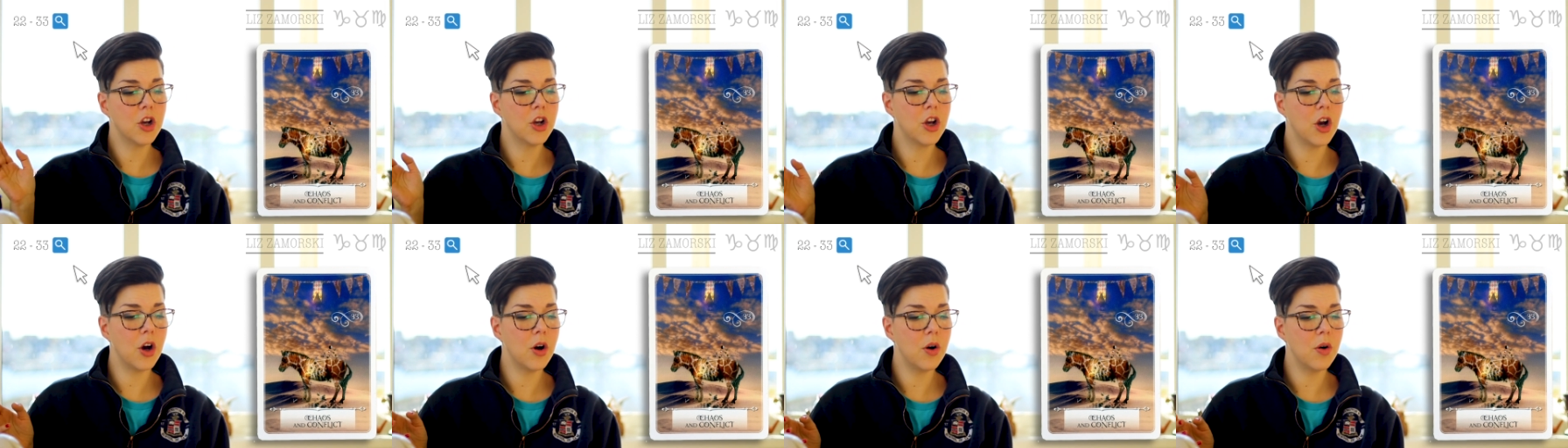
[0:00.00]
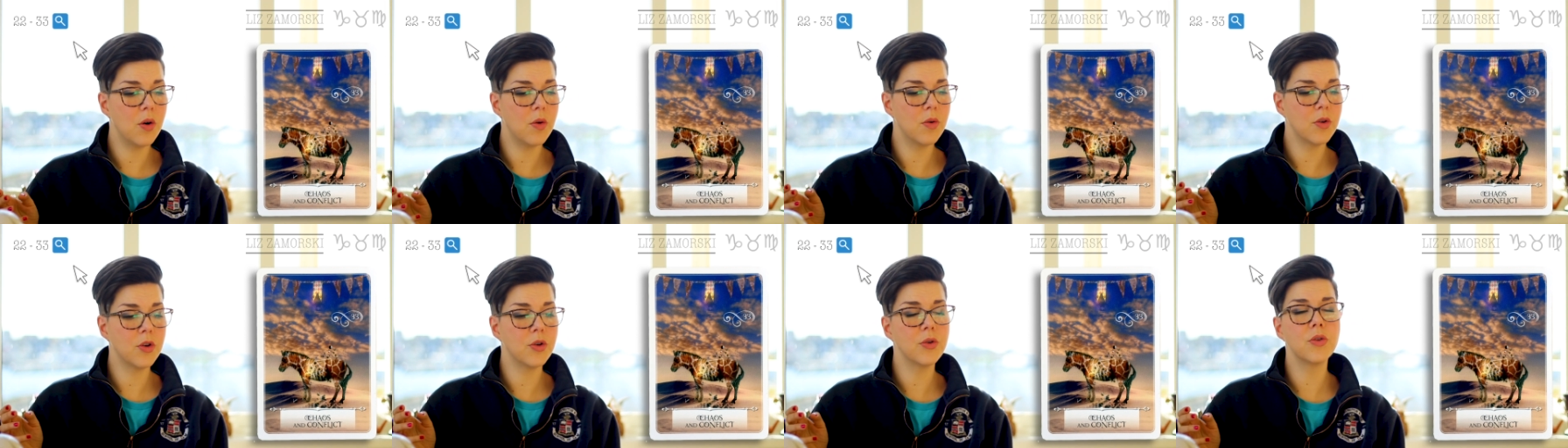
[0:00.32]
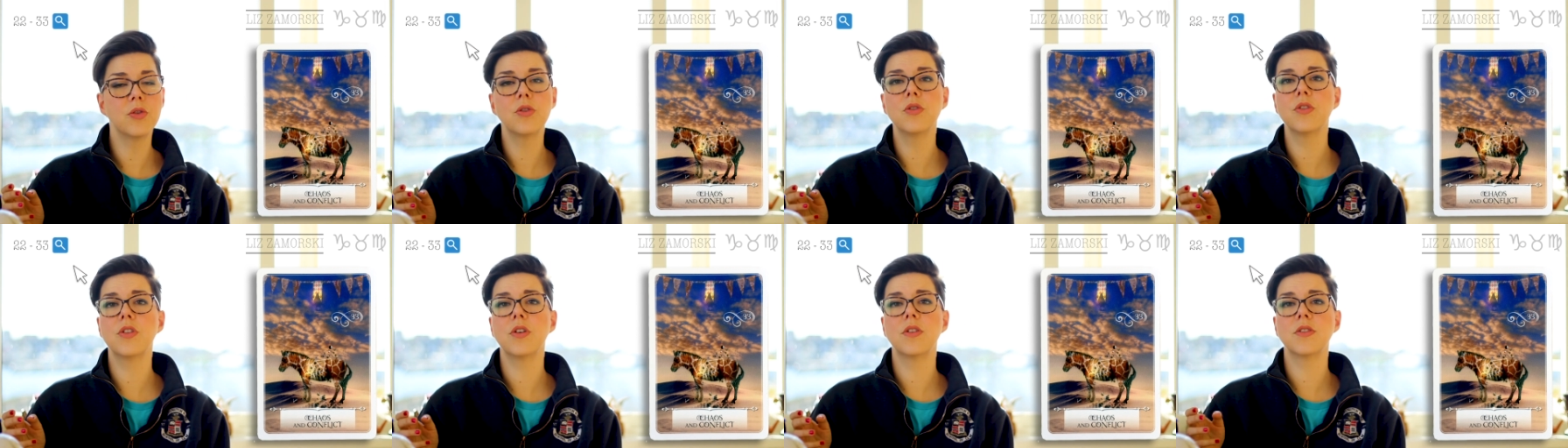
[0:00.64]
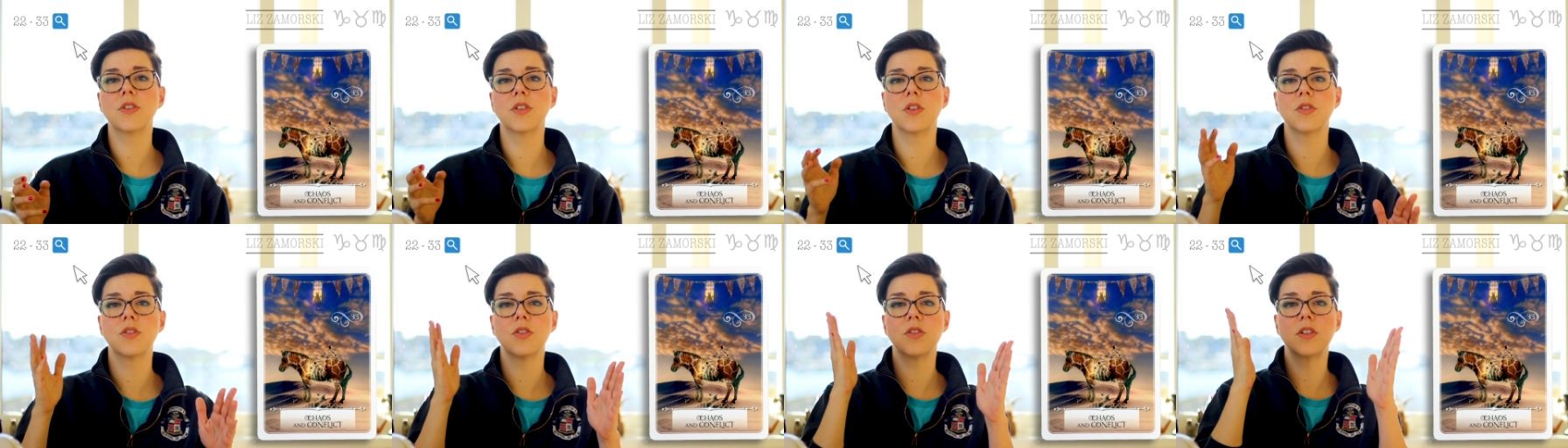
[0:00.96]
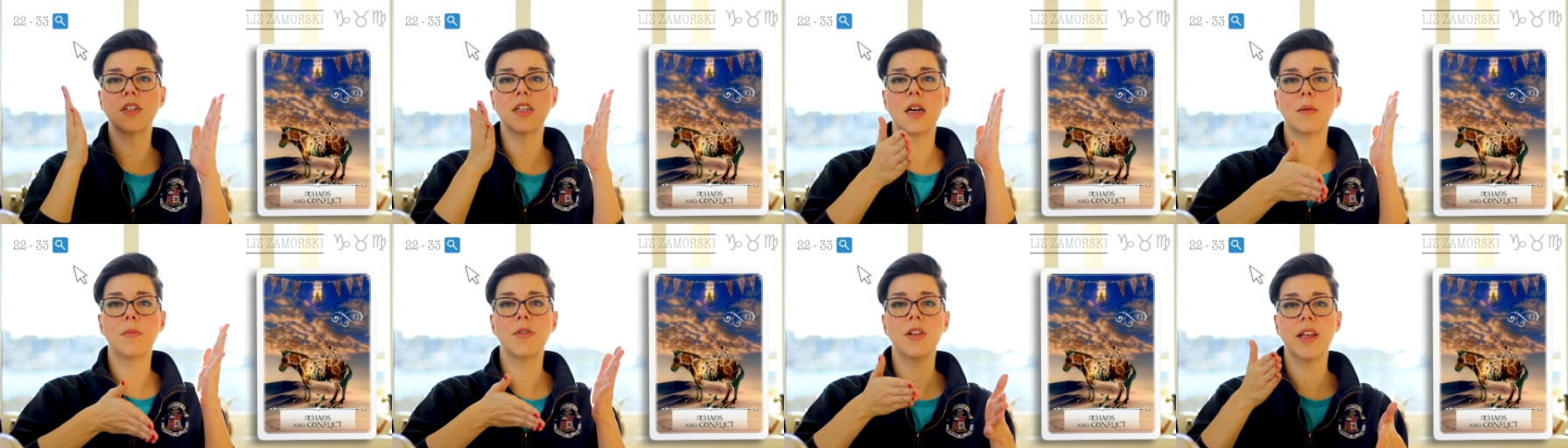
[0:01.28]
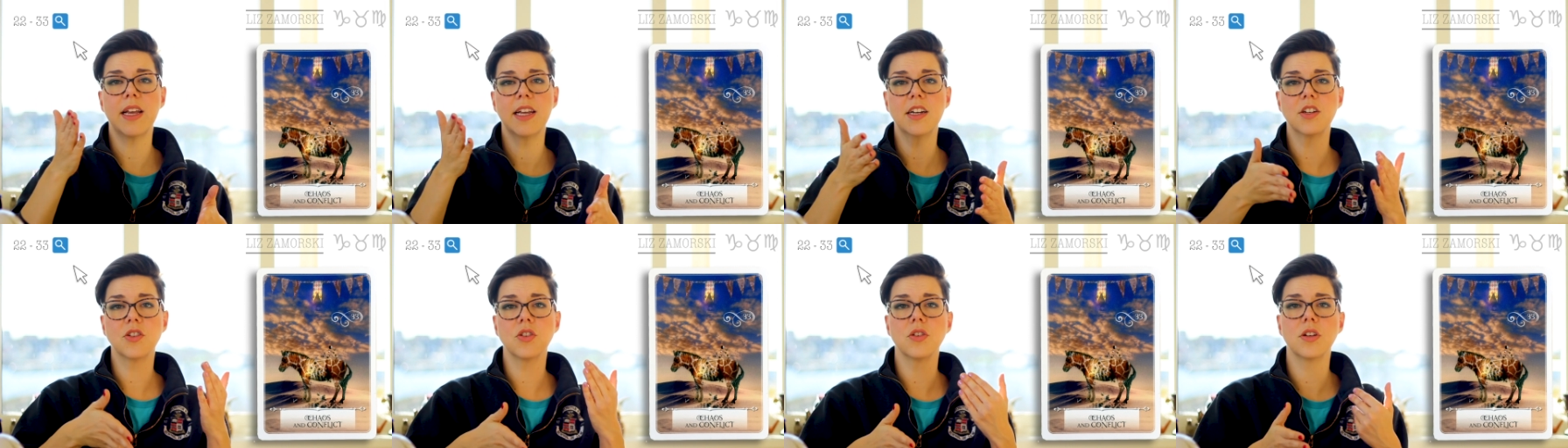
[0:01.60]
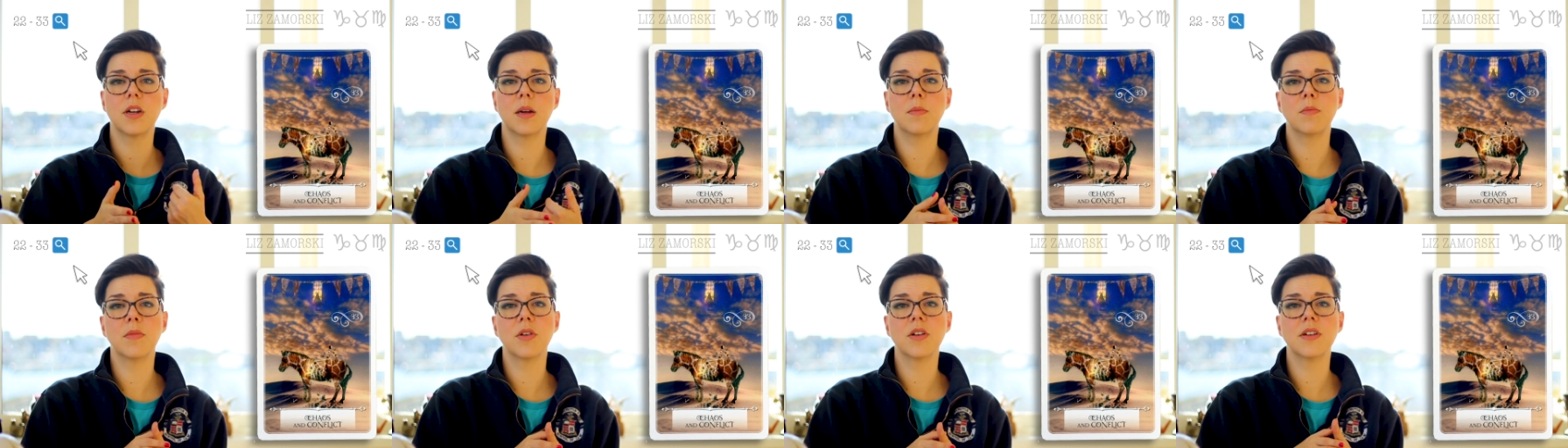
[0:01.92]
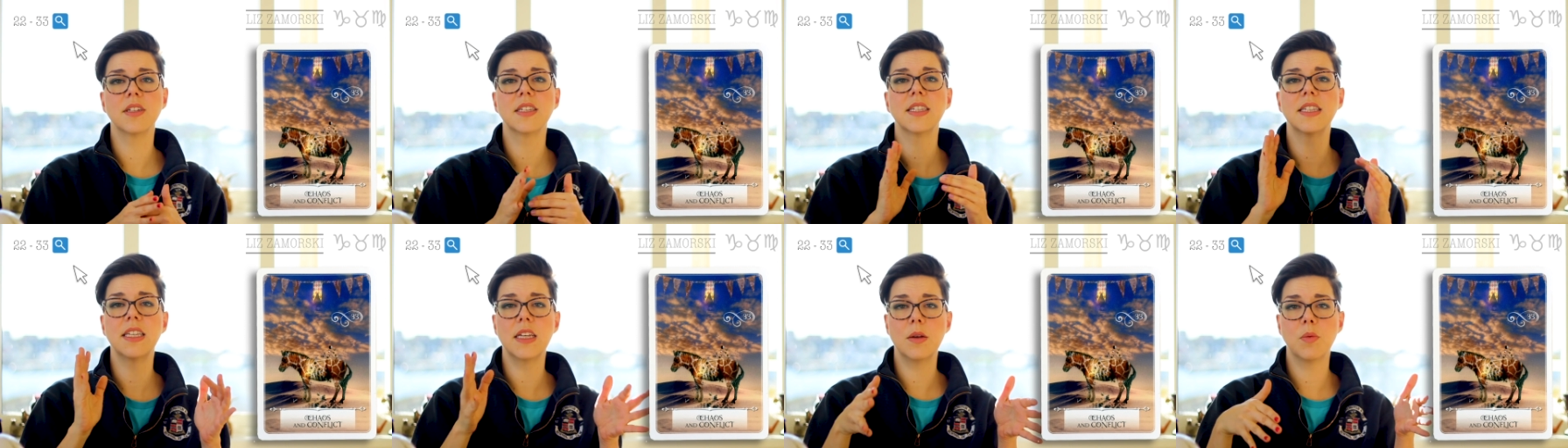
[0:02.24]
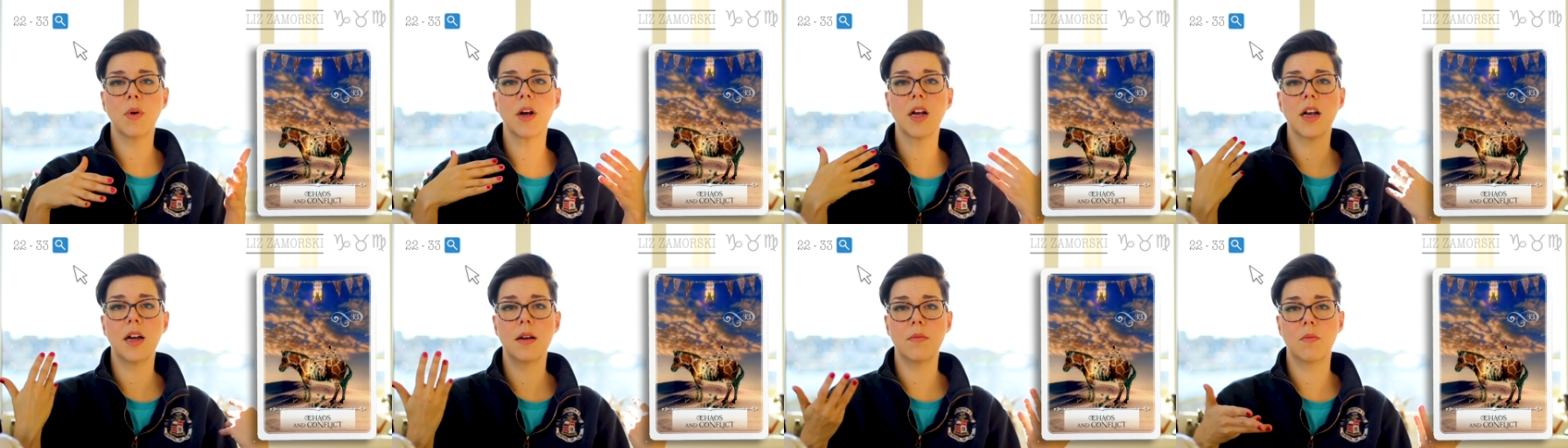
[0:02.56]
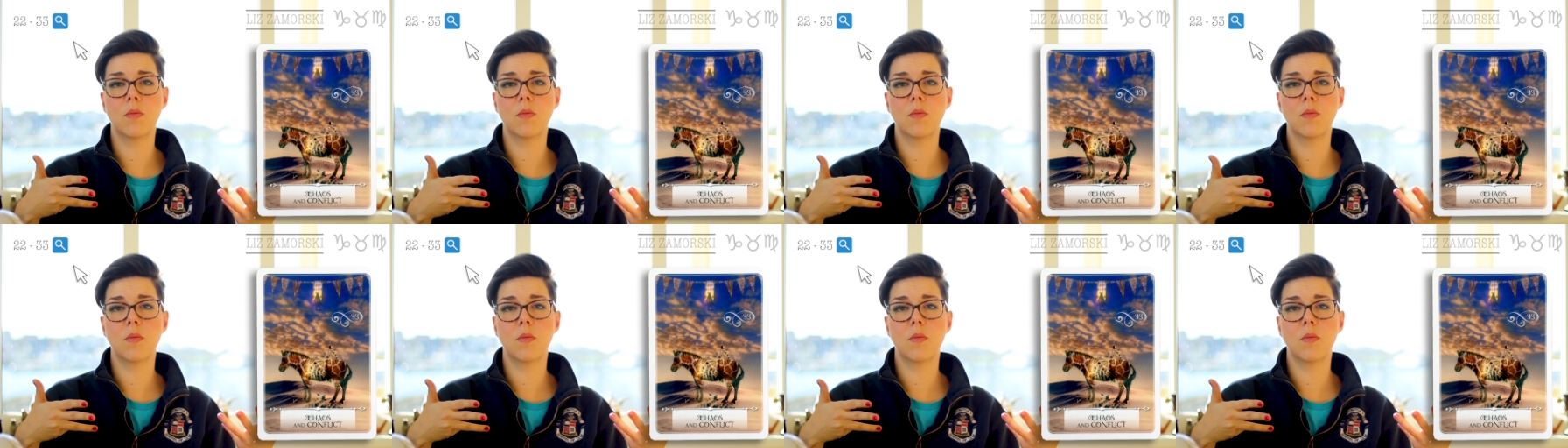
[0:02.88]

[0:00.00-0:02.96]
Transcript: Go Google those. Those are double angel numbers. See what